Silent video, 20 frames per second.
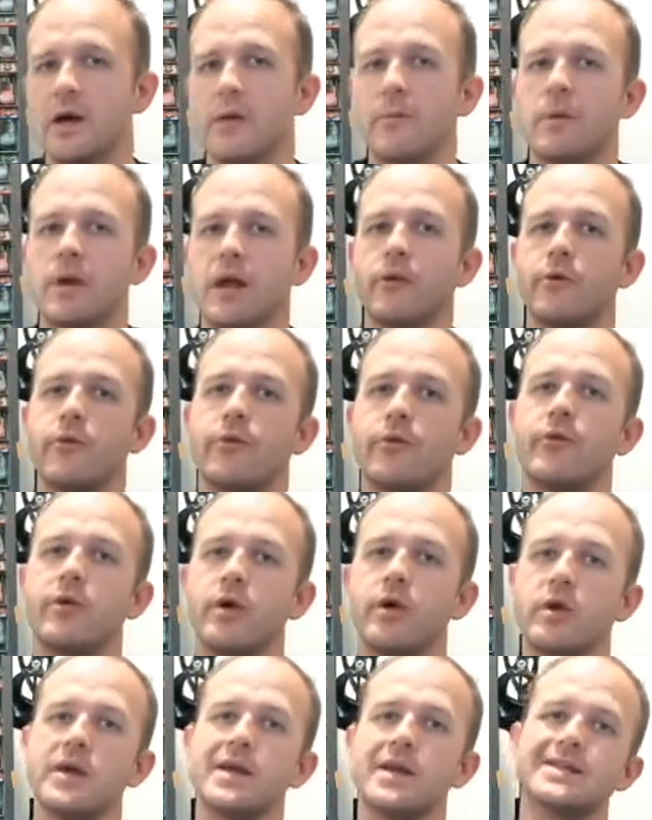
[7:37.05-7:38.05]
but Halo 3
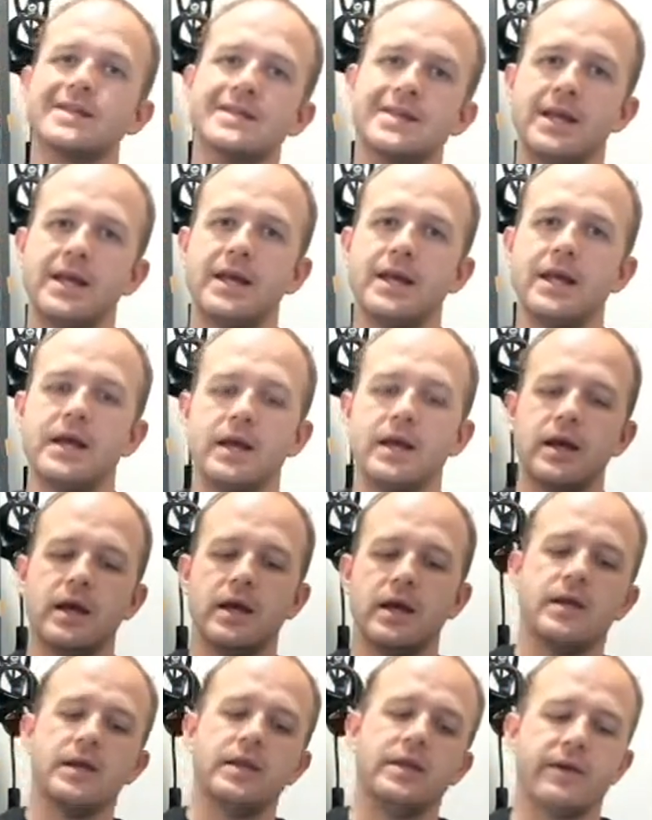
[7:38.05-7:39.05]
ODST
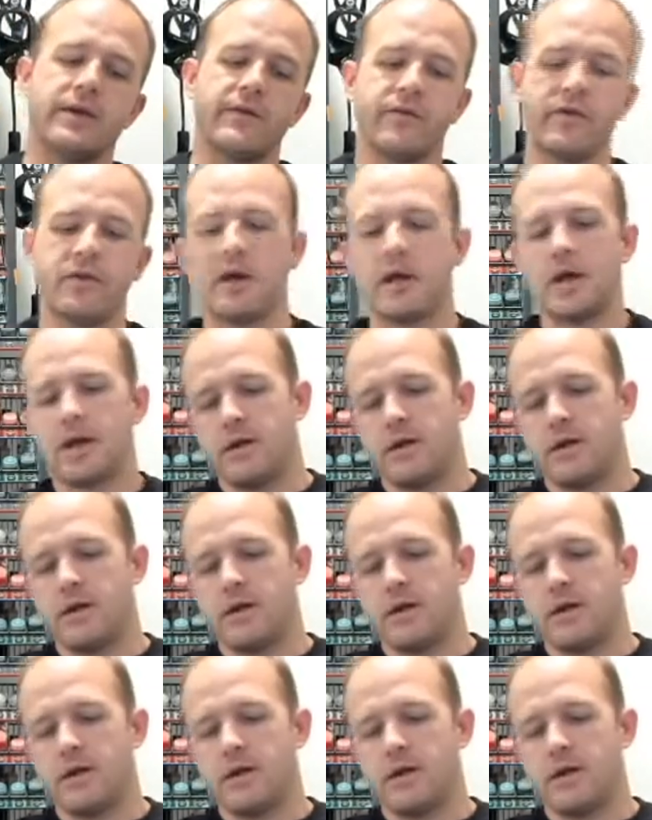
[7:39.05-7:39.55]
definitely